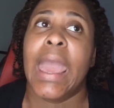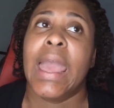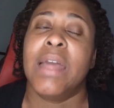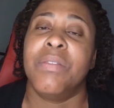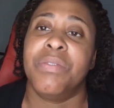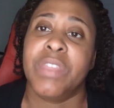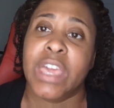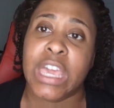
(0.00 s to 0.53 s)

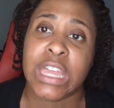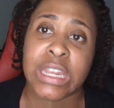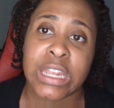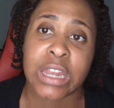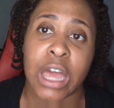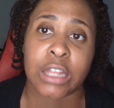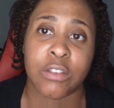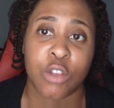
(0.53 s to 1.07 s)
And then
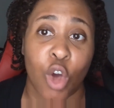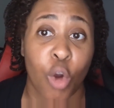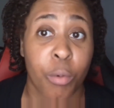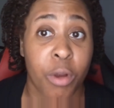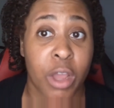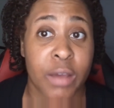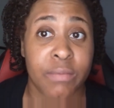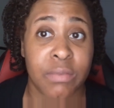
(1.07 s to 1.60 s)
in
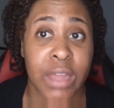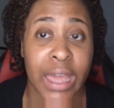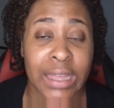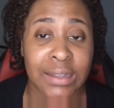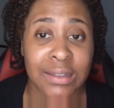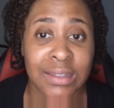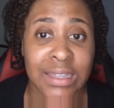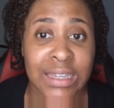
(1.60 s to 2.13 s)
October of
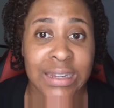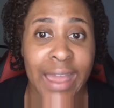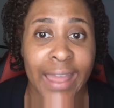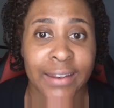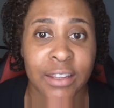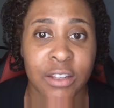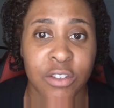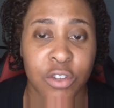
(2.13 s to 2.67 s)

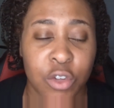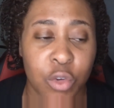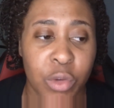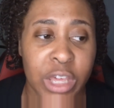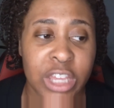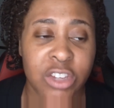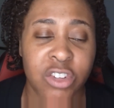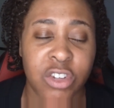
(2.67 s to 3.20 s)
1992,
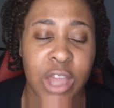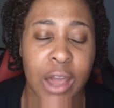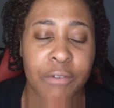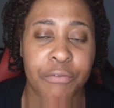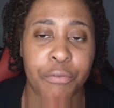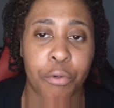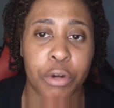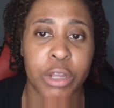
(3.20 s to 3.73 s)
he shot
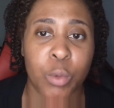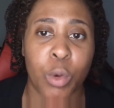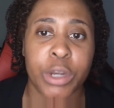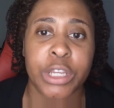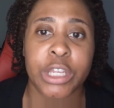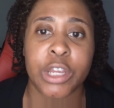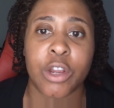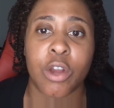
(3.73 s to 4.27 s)

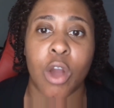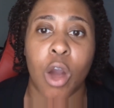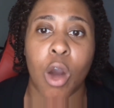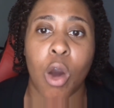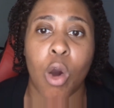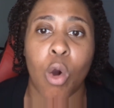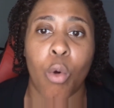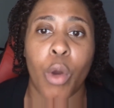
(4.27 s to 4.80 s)

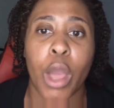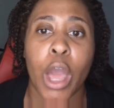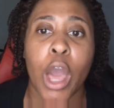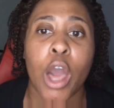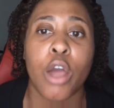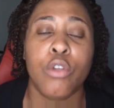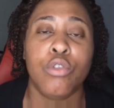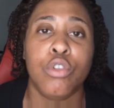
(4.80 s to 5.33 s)
41-year-old
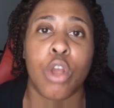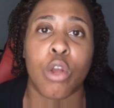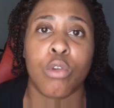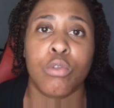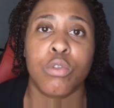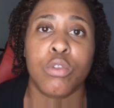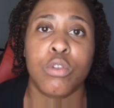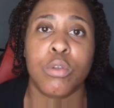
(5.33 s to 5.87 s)

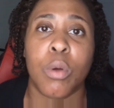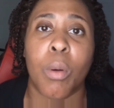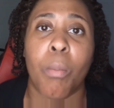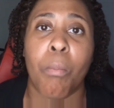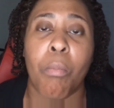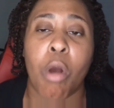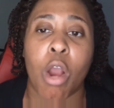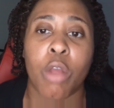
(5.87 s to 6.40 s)
nurse
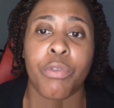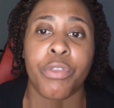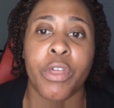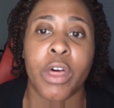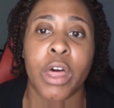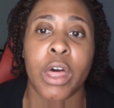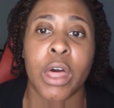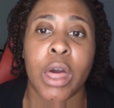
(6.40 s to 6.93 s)

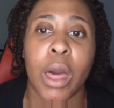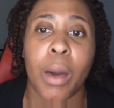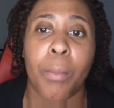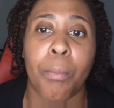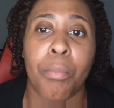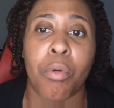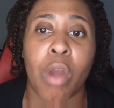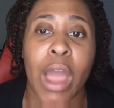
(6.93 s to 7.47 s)
Martha
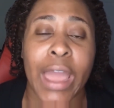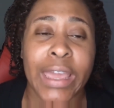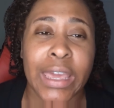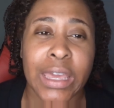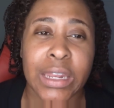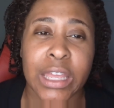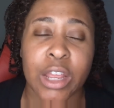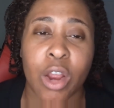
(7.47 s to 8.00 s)

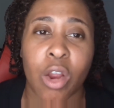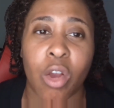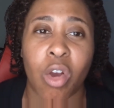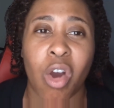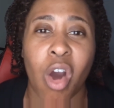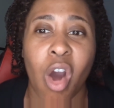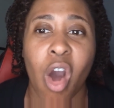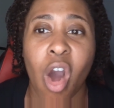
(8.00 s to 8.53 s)
Bryant in her
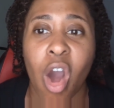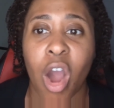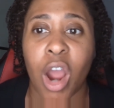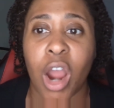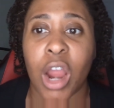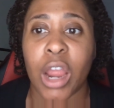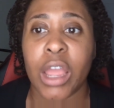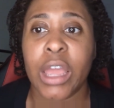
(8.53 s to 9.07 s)

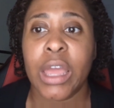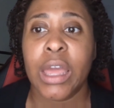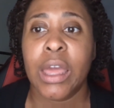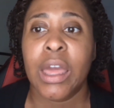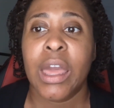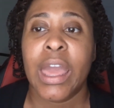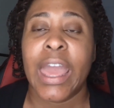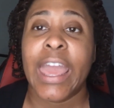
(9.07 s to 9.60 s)
car.
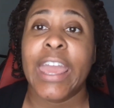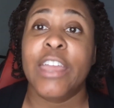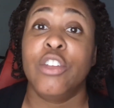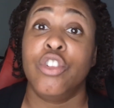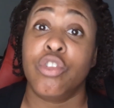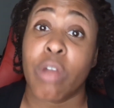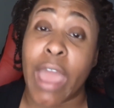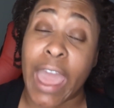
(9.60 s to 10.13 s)
He
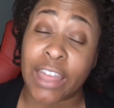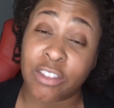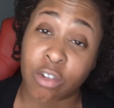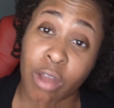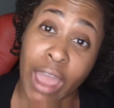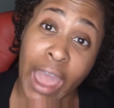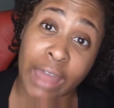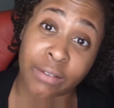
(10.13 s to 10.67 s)
dragged
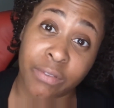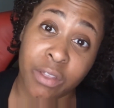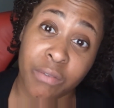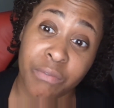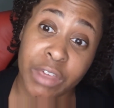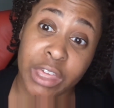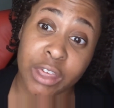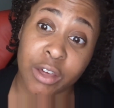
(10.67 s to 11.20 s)
her out of the
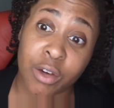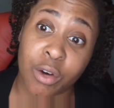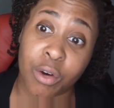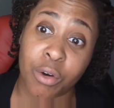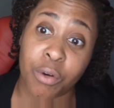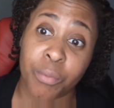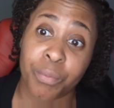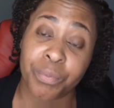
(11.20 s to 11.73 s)

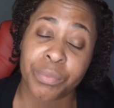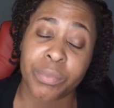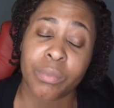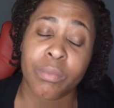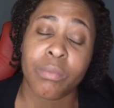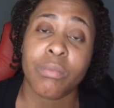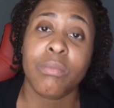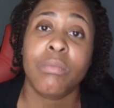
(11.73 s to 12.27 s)
vehicle,
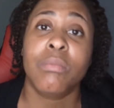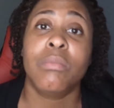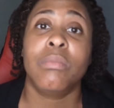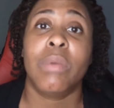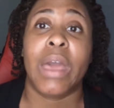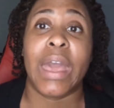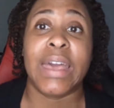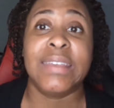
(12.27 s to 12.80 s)

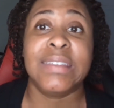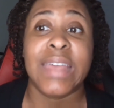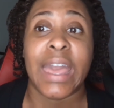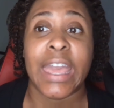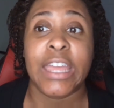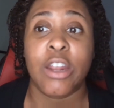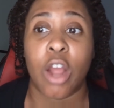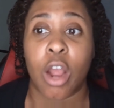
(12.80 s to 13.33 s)

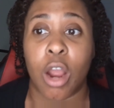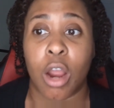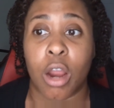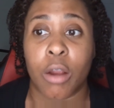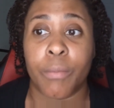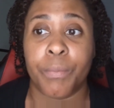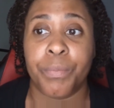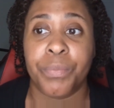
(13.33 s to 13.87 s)
essayed
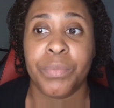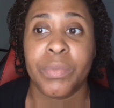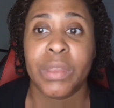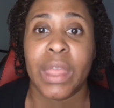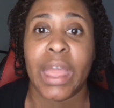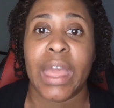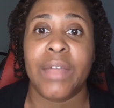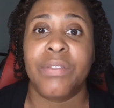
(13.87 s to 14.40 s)
her,
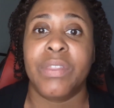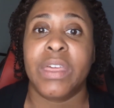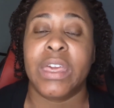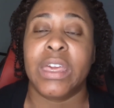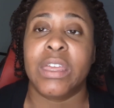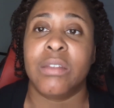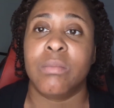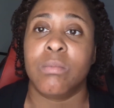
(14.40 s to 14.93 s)
and
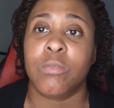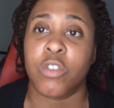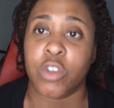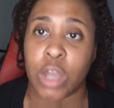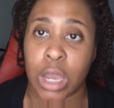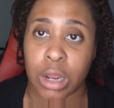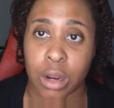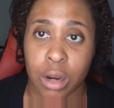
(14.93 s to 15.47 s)
then
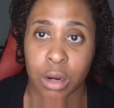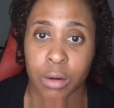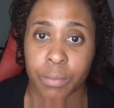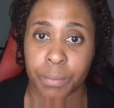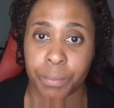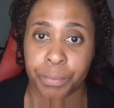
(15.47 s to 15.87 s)
shot her.